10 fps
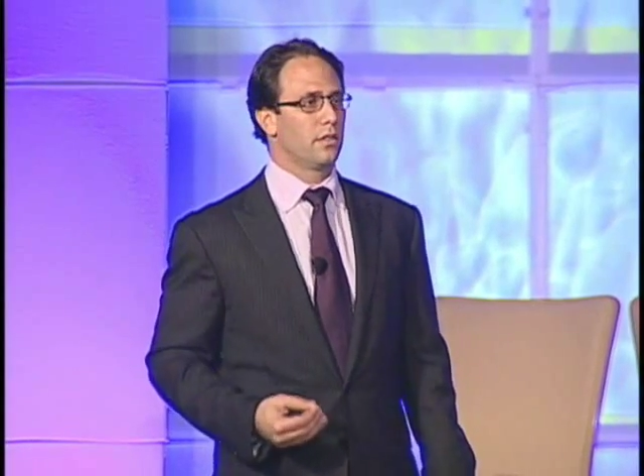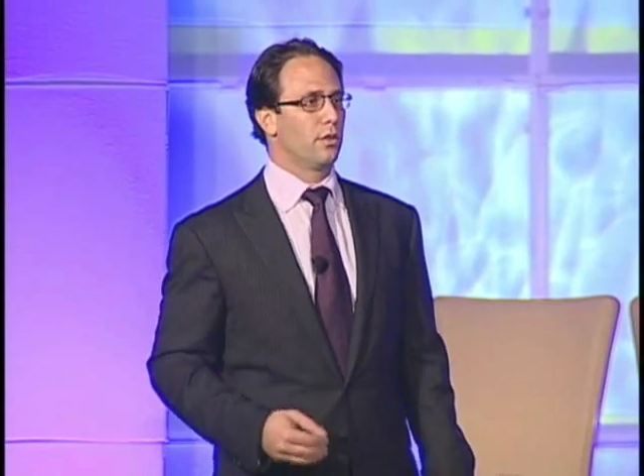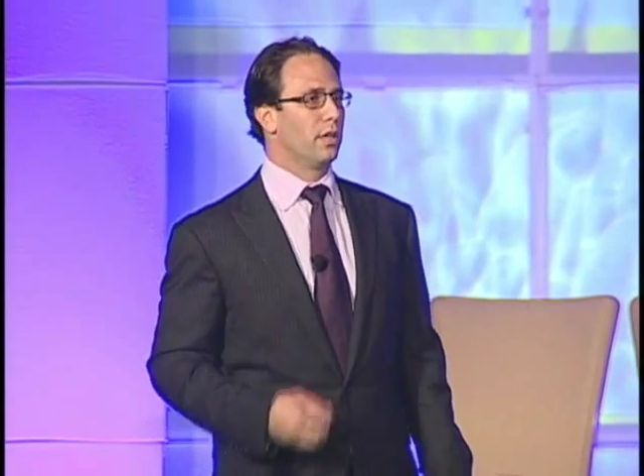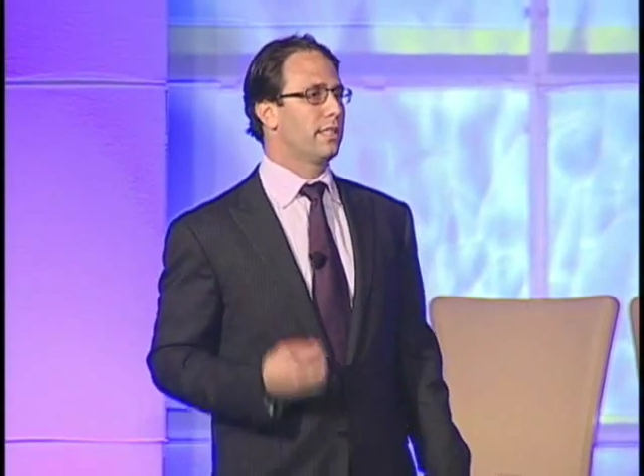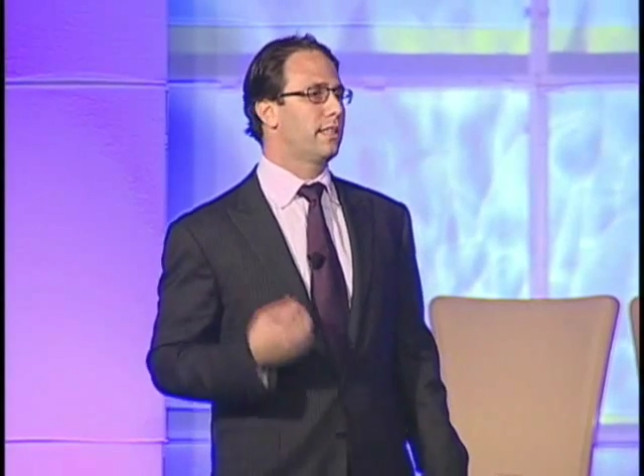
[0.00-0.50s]

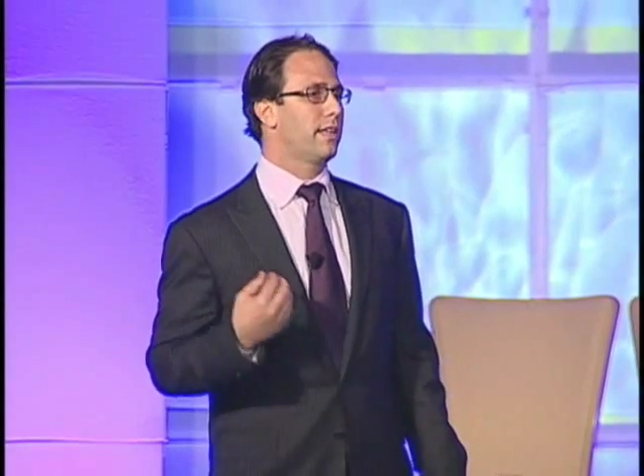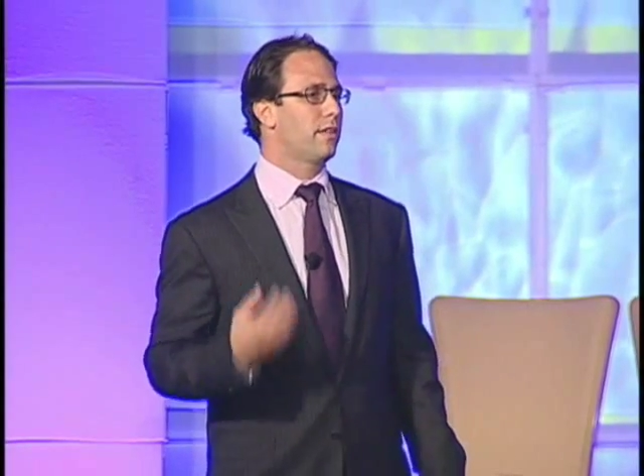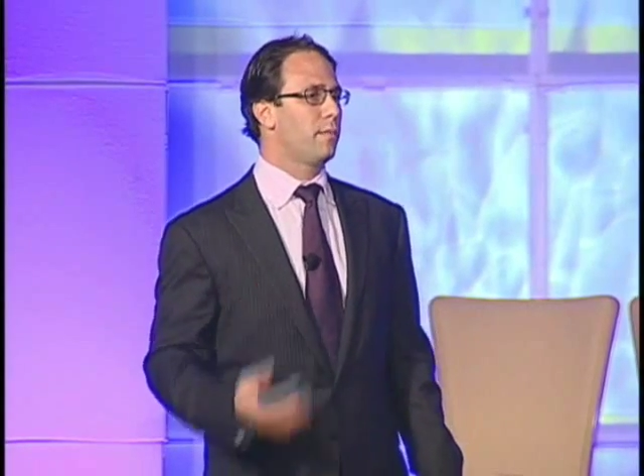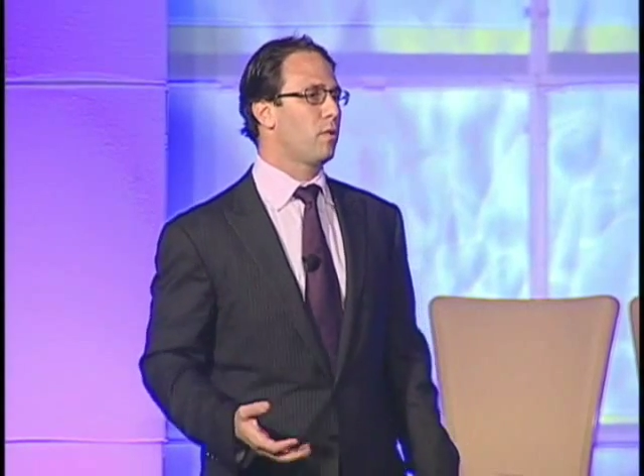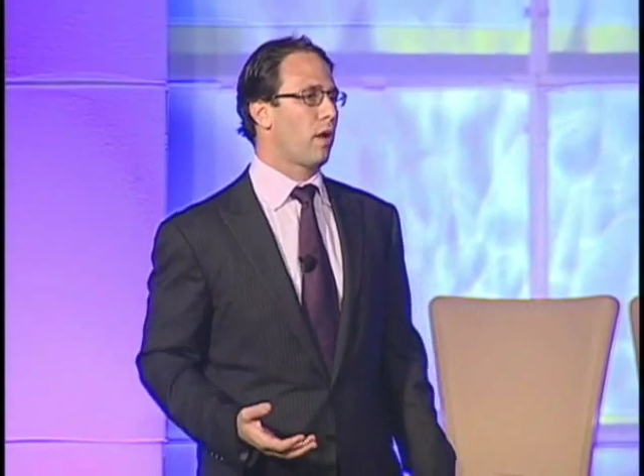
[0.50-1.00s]
You're listening
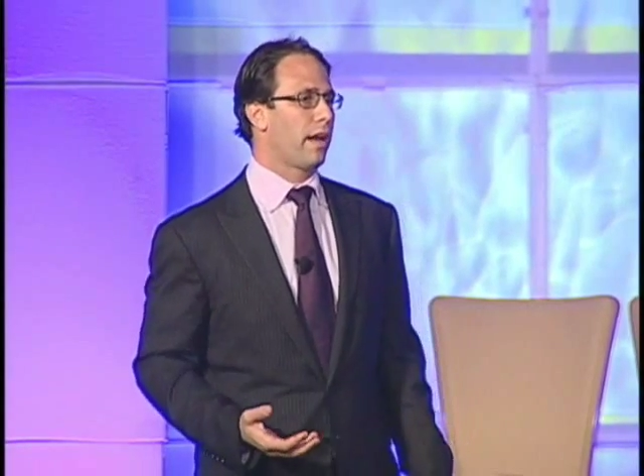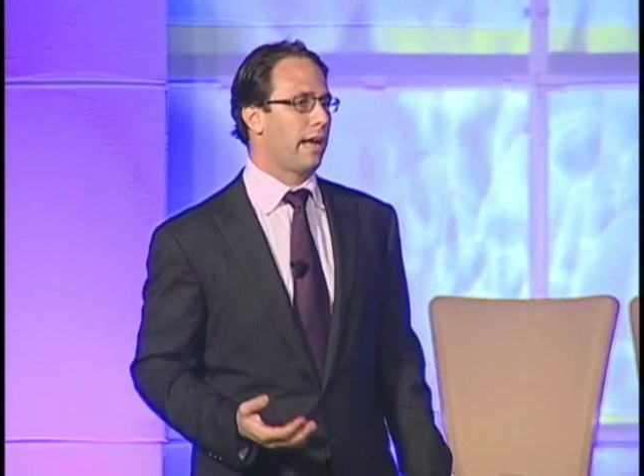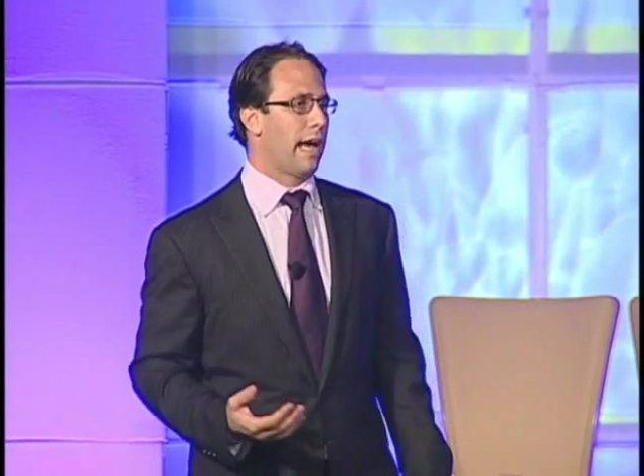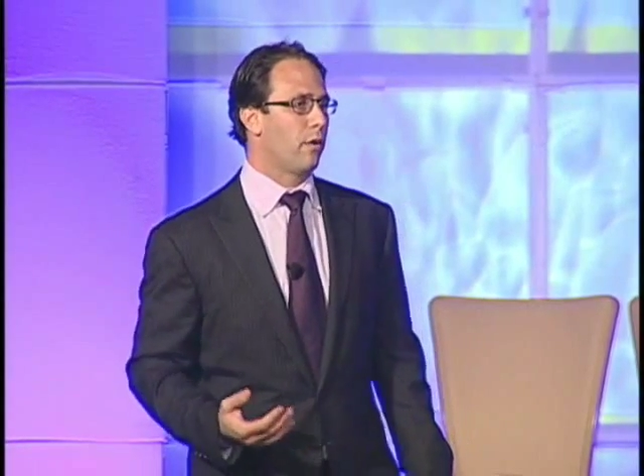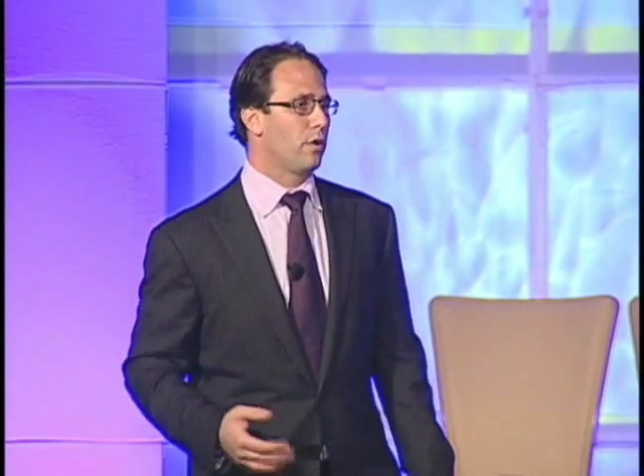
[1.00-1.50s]
to me right
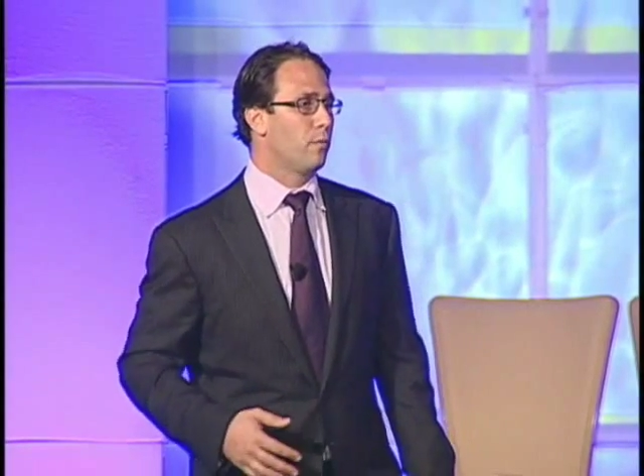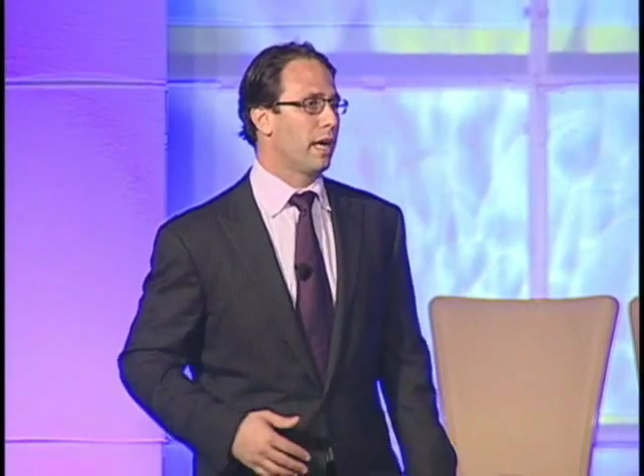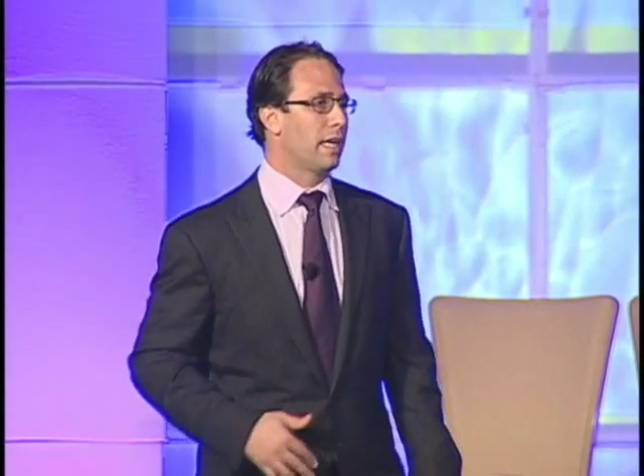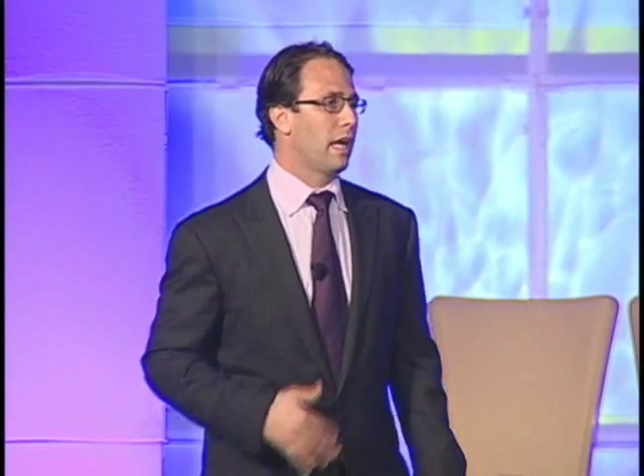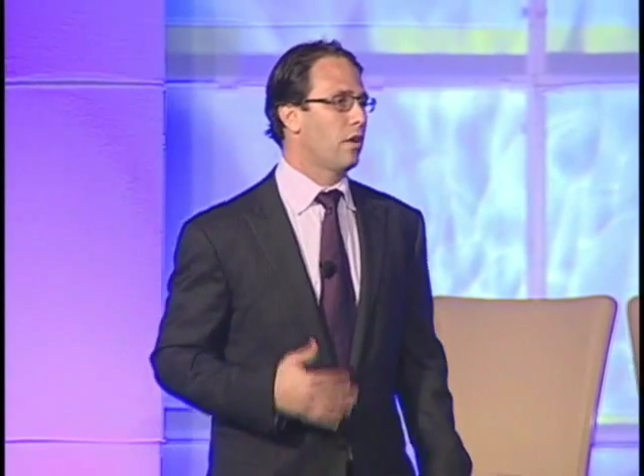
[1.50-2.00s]
now, and you
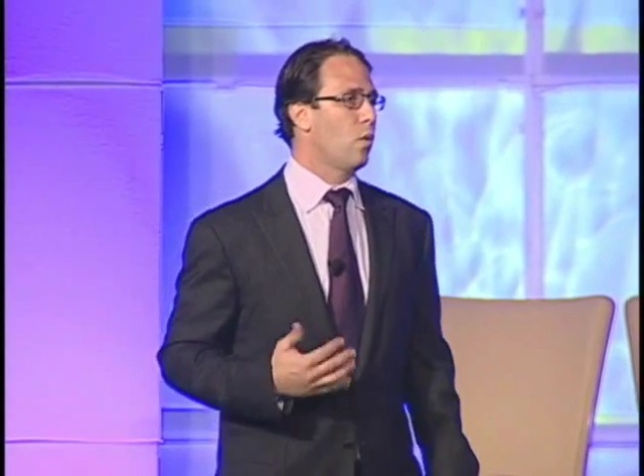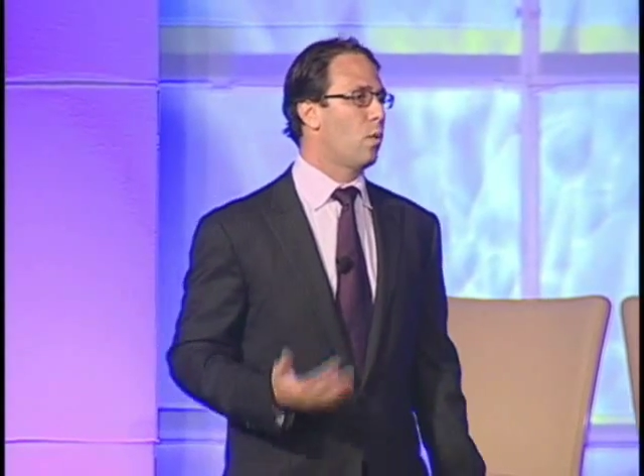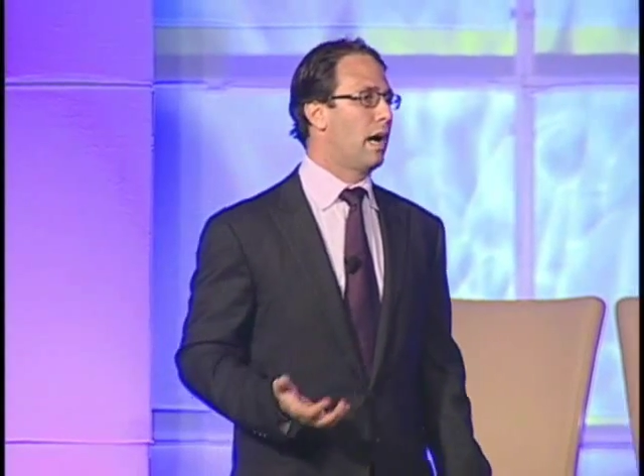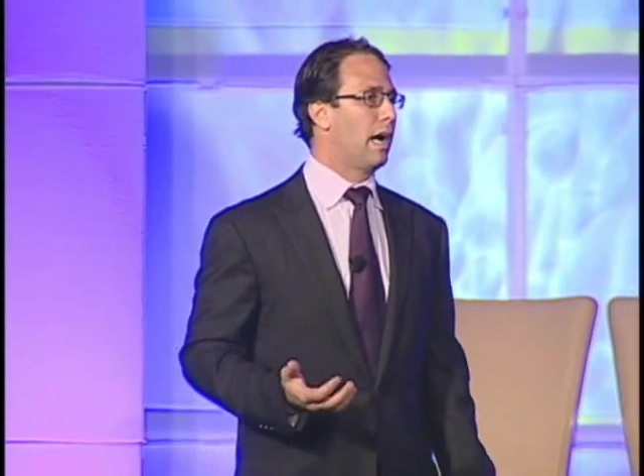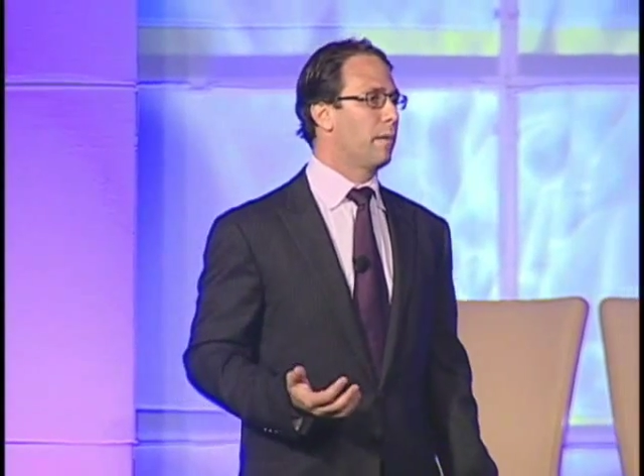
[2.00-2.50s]
might not know
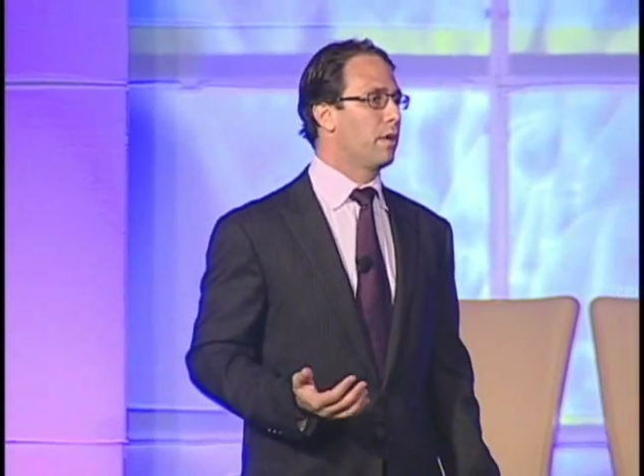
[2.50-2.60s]
why,